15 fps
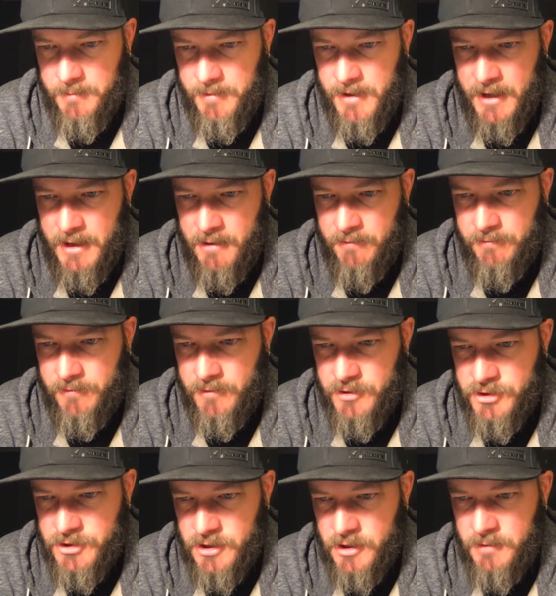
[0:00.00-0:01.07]
an eye out for the
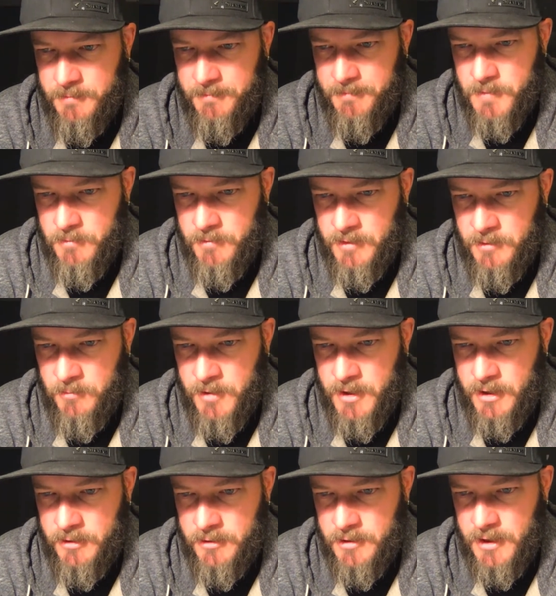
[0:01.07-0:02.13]
shirt, but really
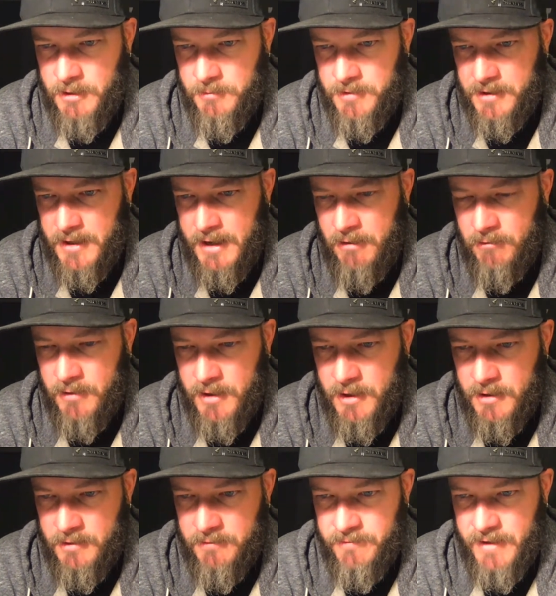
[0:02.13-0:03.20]
want a hoodie with an
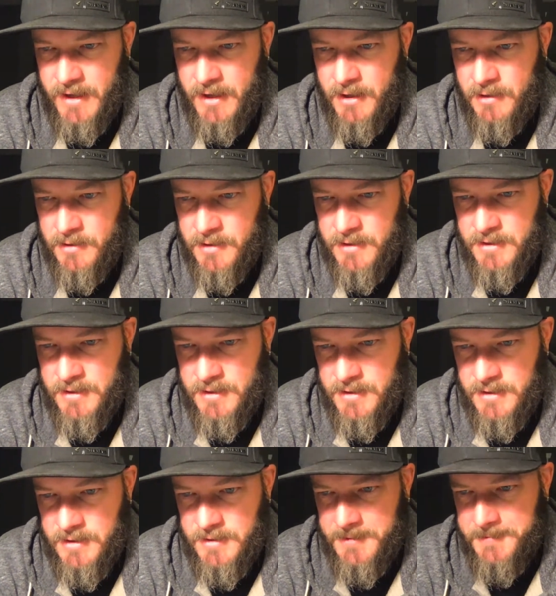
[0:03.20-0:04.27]
outline of the van
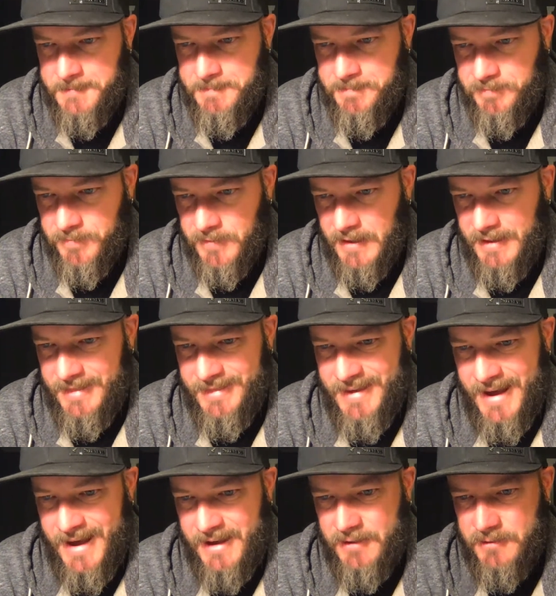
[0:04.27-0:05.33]

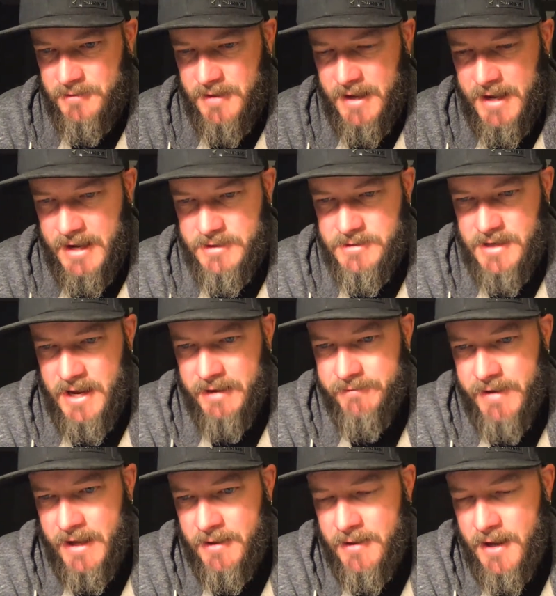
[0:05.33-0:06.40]
that has hashtag
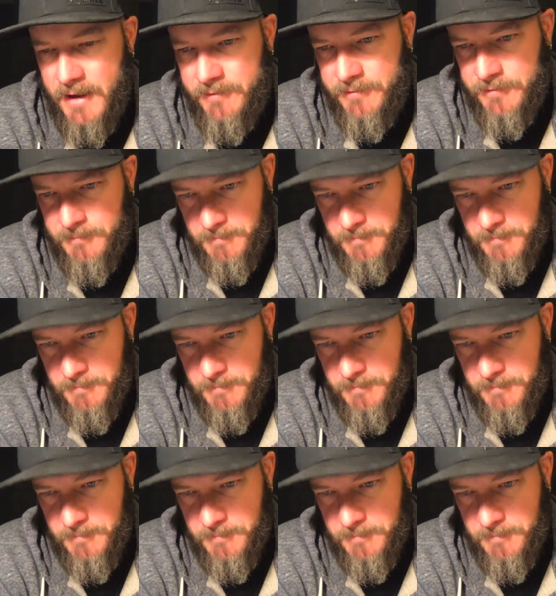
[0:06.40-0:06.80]
van life.